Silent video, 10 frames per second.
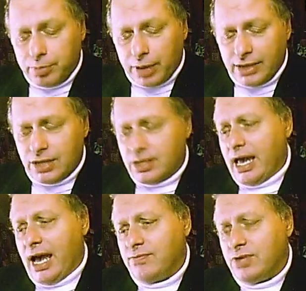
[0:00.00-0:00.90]
places I
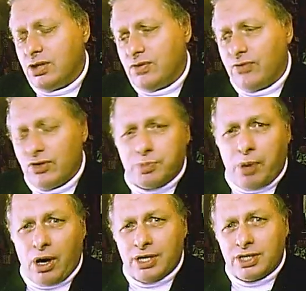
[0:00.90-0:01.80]
have till the first
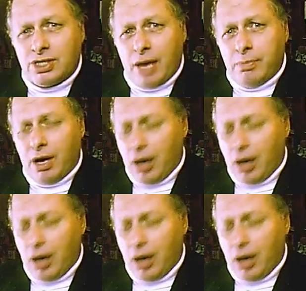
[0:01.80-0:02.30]
part of September.